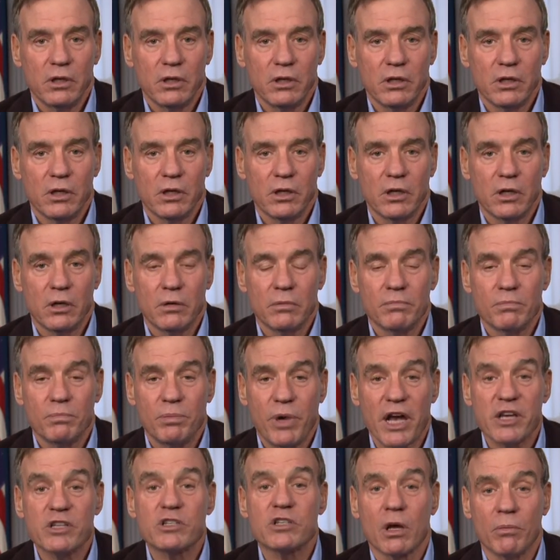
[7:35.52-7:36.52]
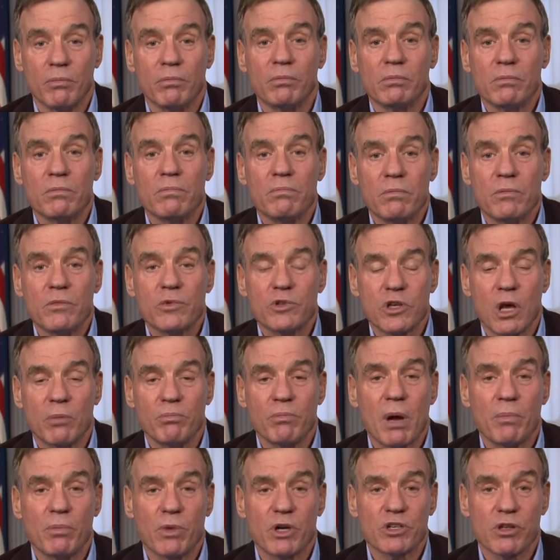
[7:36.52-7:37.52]
uh, by some, some
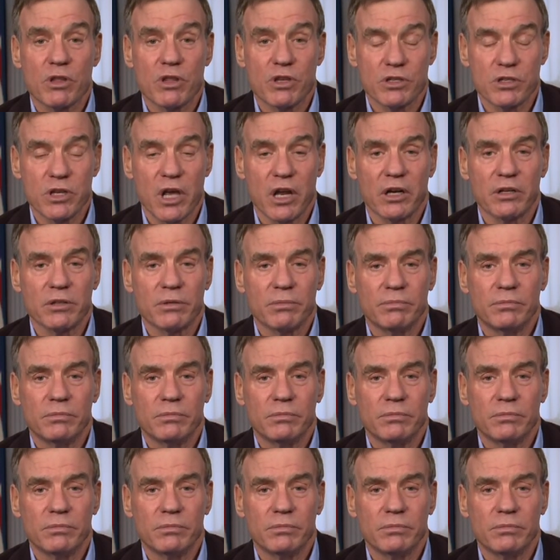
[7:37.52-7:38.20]
members of the Senate.